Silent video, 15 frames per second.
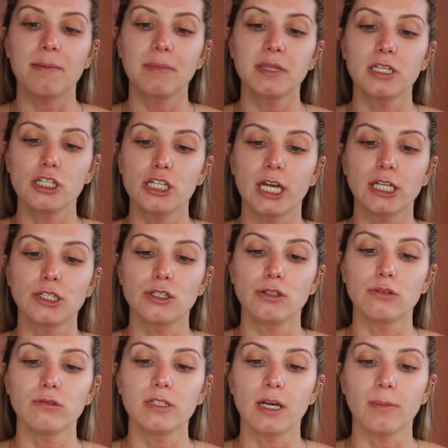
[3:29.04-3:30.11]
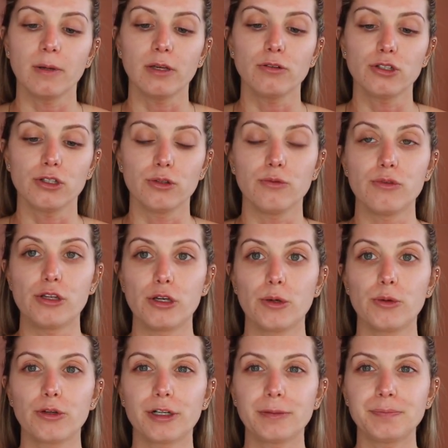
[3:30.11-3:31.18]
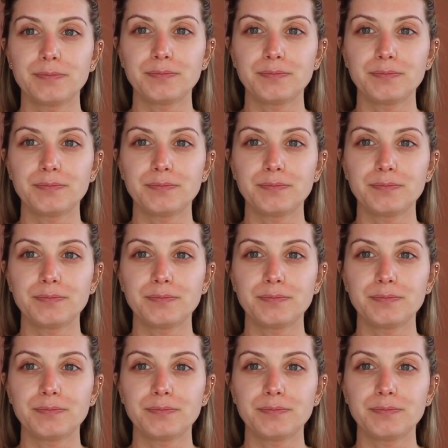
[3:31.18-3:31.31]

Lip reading: I'm in the shade 2W2 Nude.